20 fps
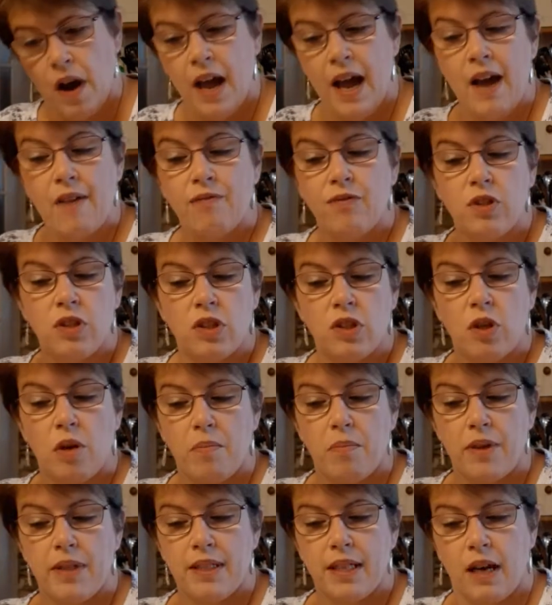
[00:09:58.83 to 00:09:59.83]
have to stop
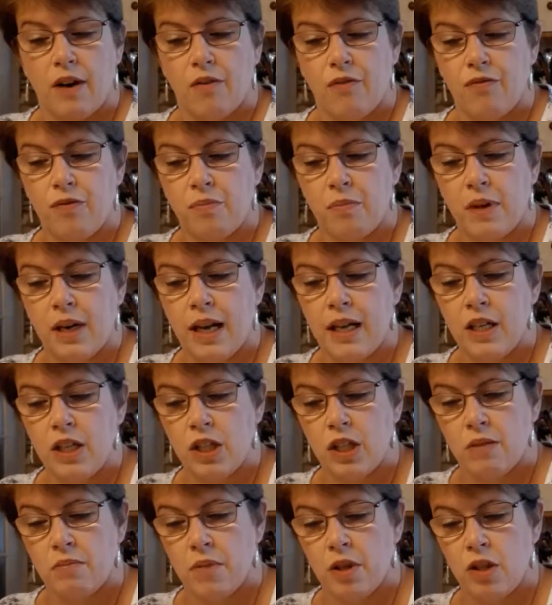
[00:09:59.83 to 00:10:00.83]
myself from
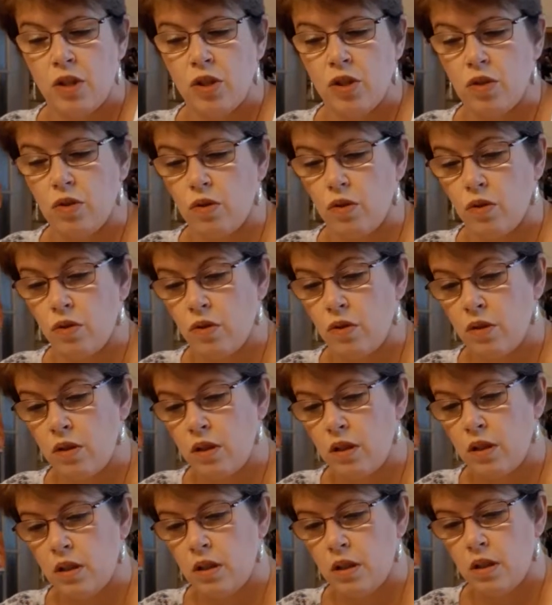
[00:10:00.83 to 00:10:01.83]
clenching my jaw,
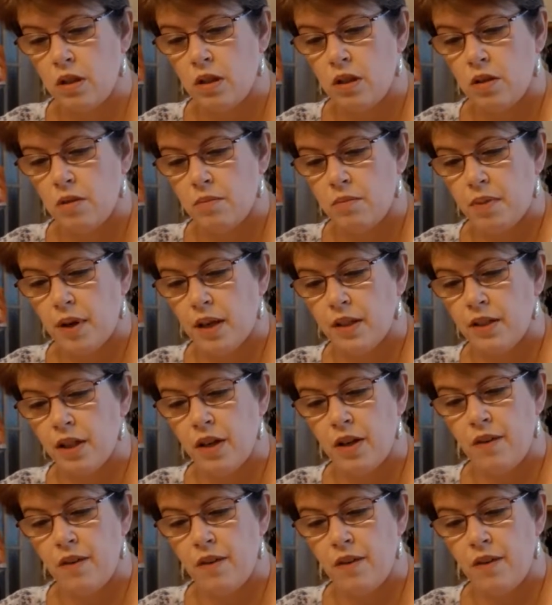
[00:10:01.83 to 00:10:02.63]
but I don't